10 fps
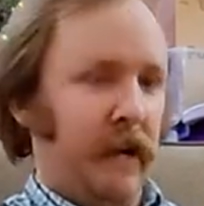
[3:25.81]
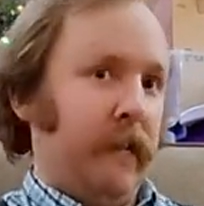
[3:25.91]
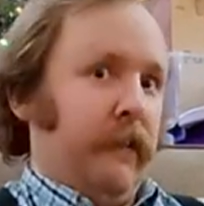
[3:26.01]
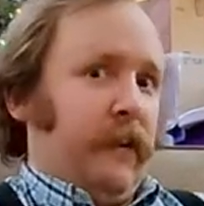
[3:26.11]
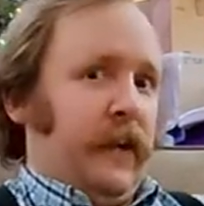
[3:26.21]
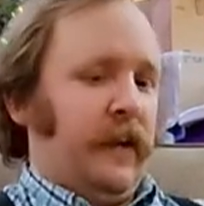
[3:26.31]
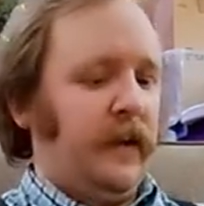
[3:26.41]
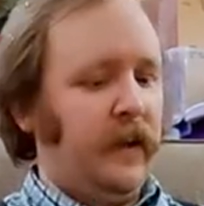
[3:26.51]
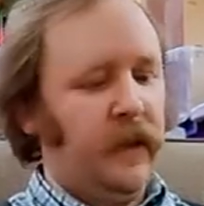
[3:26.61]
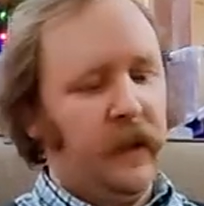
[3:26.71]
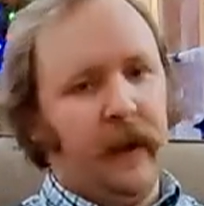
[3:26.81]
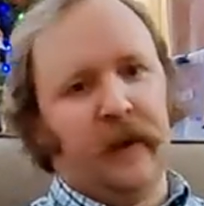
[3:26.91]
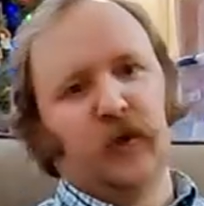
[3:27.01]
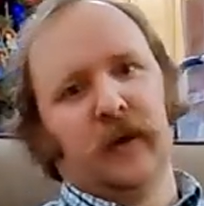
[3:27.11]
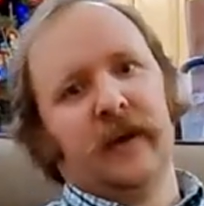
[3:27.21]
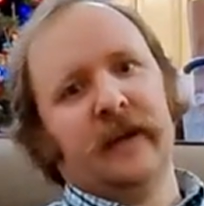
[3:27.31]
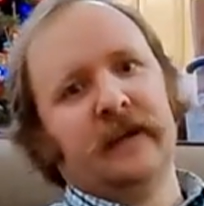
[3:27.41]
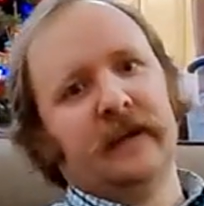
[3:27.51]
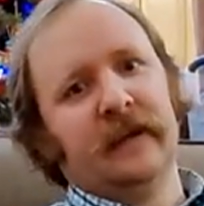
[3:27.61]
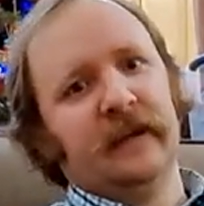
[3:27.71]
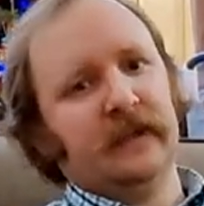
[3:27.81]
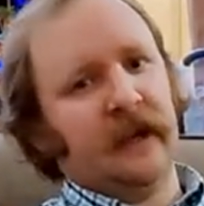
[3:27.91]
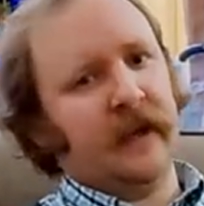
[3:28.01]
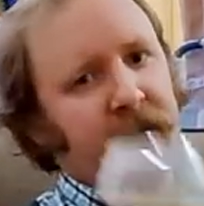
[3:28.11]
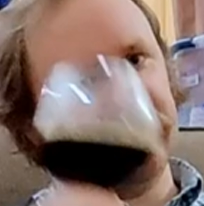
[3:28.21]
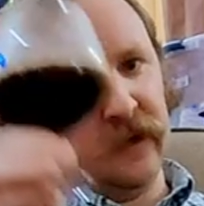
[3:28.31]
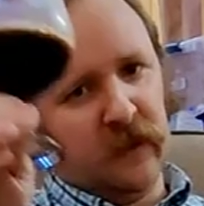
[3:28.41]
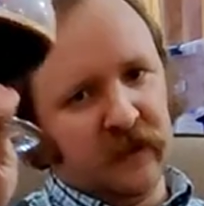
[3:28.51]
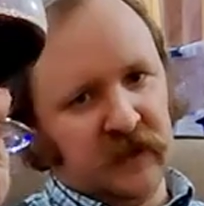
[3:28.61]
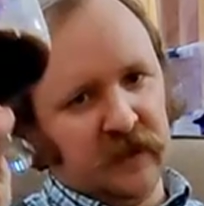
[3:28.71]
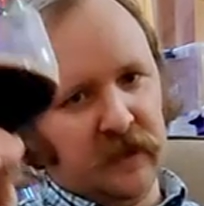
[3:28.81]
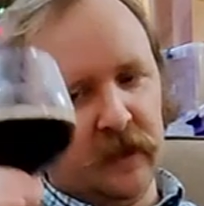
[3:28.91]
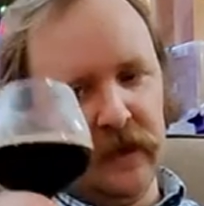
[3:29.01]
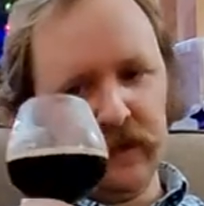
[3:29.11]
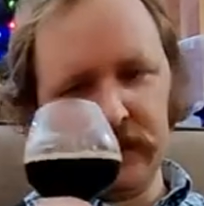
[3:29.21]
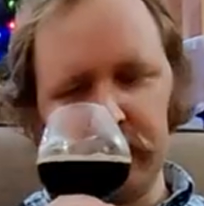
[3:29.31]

Oh well. Enjoy it as it is, not as I wish it to be.